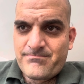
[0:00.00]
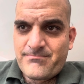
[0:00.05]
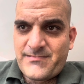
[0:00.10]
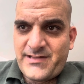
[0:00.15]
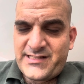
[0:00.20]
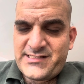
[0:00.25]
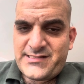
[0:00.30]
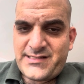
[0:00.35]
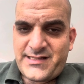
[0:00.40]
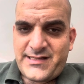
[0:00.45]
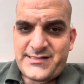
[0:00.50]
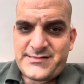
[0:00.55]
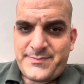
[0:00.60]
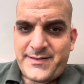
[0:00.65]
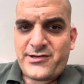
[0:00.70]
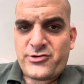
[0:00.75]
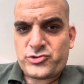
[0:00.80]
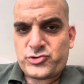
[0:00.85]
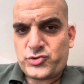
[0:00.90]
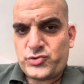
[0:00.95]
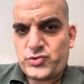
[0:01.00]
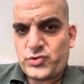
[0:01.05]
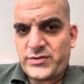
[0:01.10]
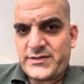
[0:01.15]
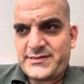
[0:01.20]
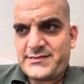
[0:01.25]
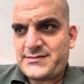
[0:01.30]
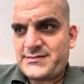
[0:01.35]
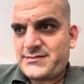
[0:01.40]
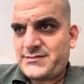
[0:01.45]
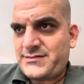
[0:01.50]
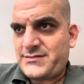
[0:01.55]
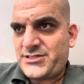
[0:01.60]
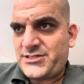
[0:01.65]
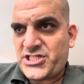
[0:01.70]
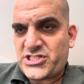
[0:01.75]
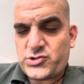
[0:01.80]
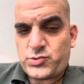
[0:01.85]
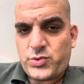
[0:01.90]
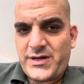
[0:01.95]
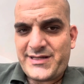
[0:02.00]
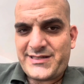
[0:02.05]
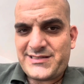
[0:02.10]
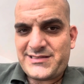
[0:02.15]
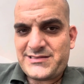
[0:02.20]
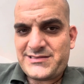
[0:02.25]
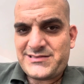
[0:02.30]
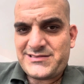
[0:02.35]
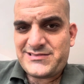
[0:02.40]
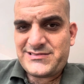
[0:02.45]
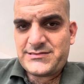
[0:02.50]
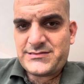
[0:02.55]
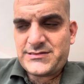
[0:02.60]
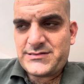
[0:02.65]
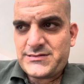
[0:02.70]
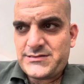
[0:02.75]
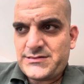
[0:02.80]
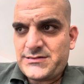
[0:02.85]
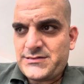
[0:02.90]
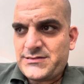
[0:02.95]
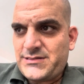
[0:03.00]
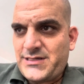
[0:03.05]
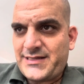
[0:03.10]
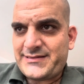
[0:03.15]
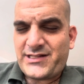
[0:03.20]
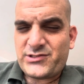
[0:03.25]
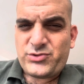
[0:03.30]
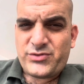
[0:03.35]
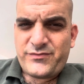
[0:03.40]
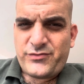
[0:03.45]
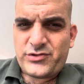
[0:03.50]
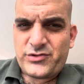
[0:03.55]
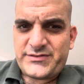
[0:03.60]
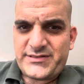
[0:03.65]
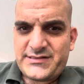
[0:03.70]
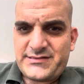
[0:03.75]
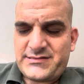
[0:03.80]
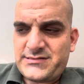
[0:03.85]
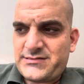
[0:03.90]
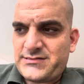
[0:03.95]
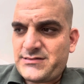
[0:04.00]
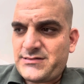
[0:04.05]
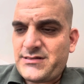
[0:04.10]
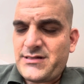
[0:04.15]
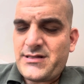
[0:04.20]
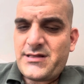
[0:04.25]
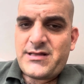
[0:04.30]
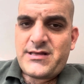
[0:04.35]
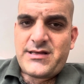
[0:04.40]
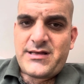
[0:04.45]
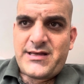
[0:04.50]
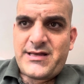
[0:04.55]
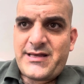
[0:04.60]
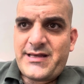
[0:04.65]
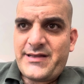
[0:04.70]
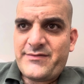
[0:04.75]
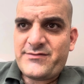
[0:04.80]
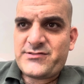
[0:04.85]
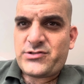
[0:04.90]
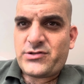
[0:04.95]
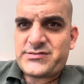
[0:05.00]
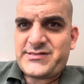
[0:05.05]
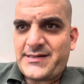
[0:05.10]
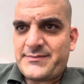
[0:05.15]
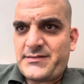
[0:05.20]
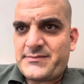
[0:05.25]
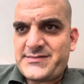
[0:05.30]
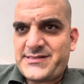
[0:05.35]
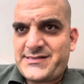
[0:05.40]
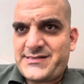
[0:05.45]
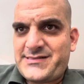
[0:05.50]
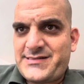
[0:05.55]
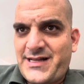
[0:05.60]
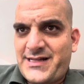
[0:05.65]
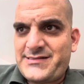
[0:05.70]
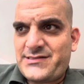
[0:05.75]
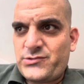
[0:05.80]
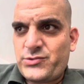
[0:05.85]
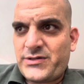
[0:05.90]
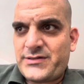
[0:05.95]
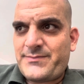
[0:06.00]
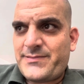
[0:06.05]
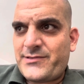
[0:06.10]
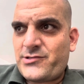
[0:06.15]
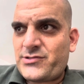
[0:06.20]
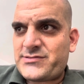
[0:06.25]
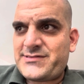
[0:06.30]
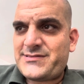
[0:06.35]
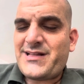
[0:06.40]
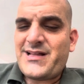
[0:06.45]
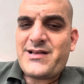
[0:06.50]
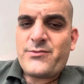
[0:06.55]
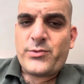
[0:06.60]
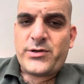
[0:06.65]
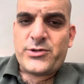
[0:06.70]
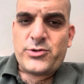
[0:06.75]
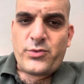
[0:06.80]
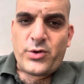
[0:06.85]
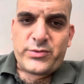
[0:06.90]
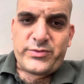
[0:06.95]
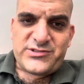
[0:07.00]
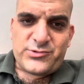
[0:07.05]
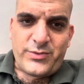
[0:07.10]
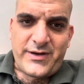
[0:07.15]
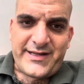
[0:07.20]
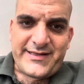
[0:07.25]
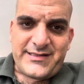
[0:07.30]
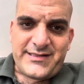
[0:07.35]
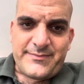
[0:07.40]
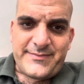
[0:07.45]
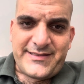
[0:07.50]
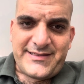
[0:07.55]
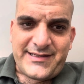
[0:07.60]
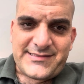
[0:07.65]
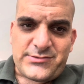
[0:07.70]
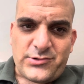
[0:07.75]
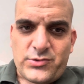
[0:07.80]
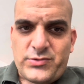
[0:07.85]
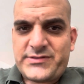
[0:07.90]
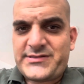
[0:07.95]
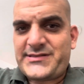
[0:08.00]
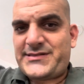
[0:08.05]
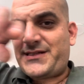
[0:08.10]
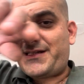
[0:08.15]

it's better not to do it, just one. I try to avoid it, even though sometimes I do it, because when you work with one, there is always